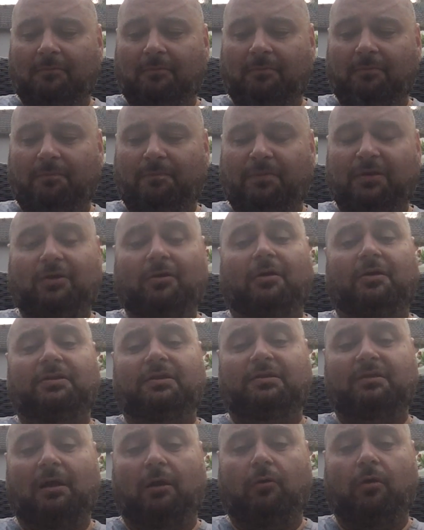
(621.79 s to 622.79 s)
Because
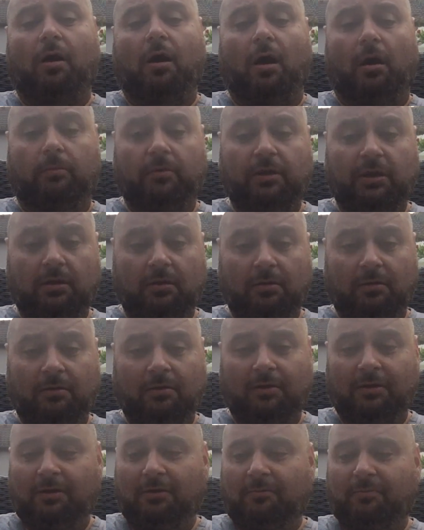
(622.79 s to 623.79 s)
it's our hobby,
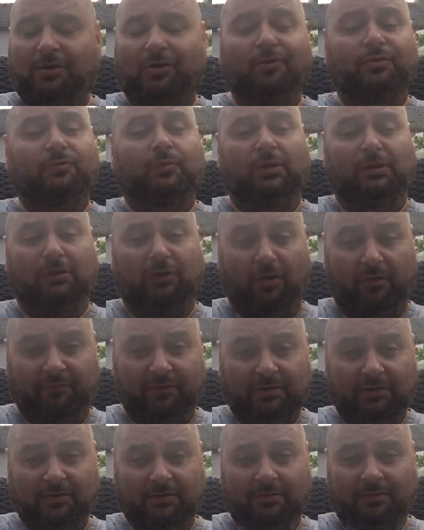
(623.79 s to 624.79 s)
because we love
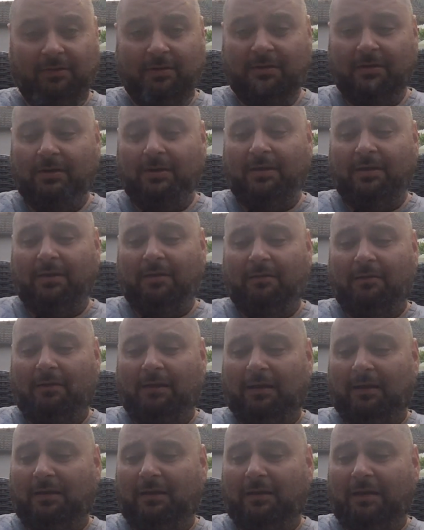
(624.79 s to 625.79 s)
it,
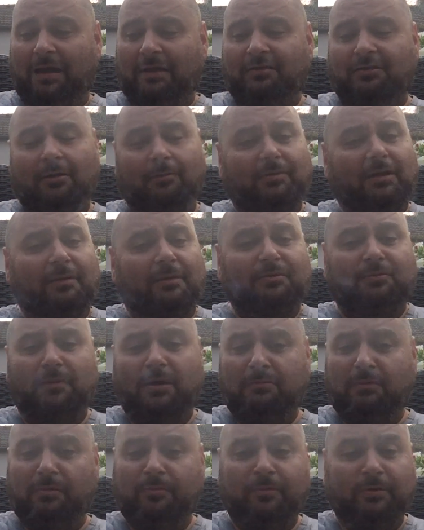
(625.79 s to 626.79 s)
and sometimes
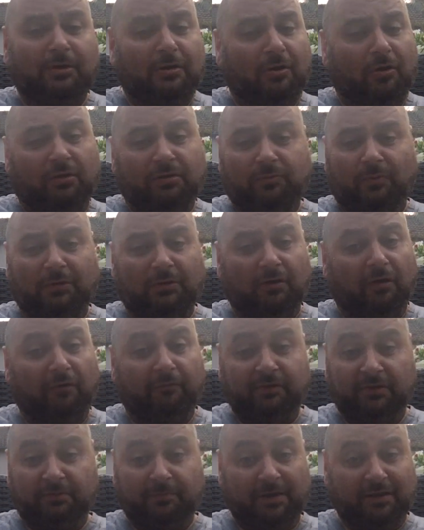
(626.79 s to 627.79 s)
maybe because we
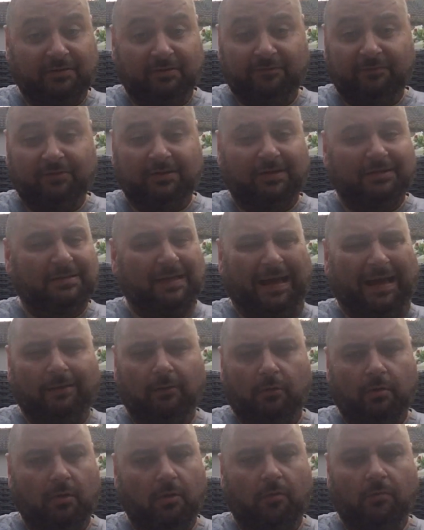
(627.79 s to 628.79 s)
love expensive things, I
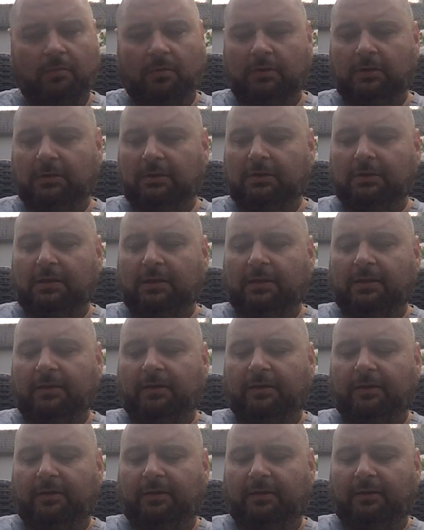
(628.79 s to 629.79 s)
don't know.
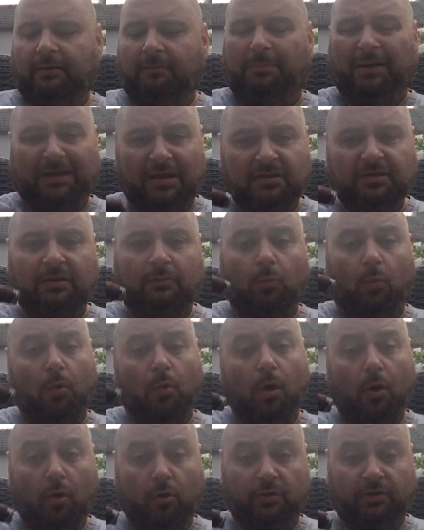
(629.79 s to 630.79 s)
But is it
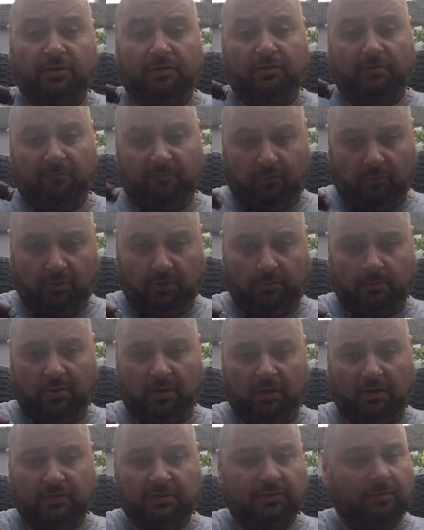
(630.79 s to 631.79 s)
worth 40
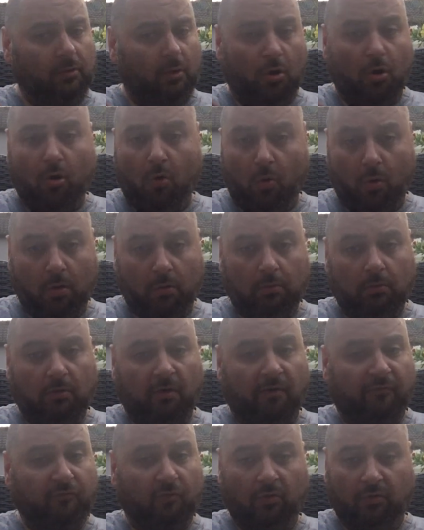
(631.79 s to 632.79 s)
bucks? No,
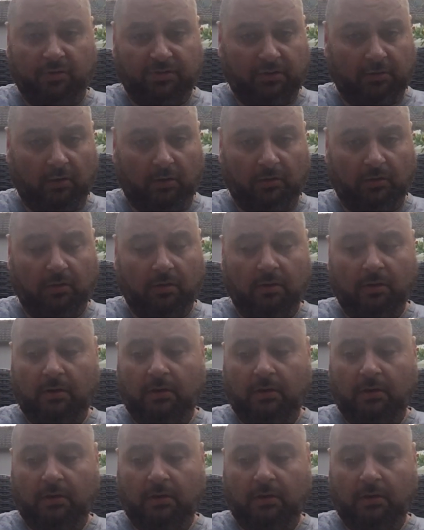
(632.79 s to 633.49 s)
of course not.